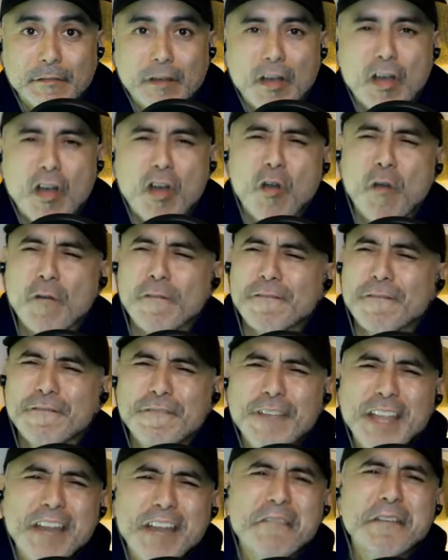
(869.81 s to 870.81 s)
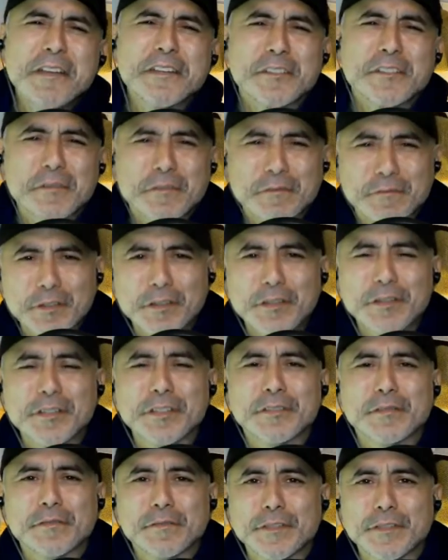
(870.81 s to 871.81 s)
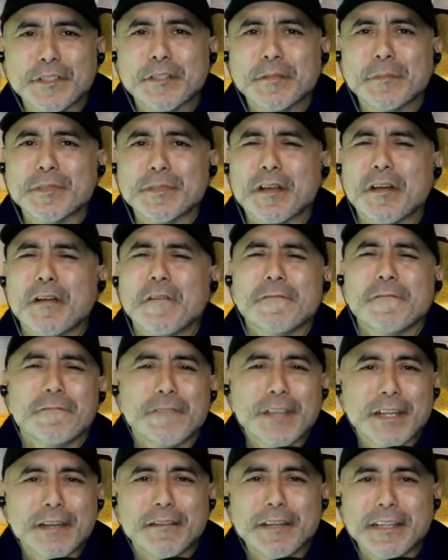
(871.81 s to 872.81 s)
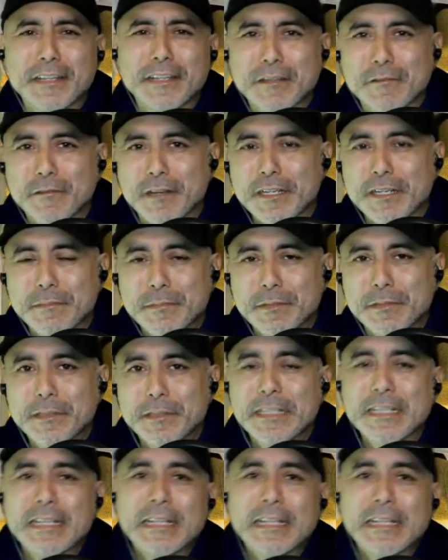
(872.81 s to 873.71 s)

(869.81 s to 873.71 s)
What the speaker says: All very diverse films, all very incredible.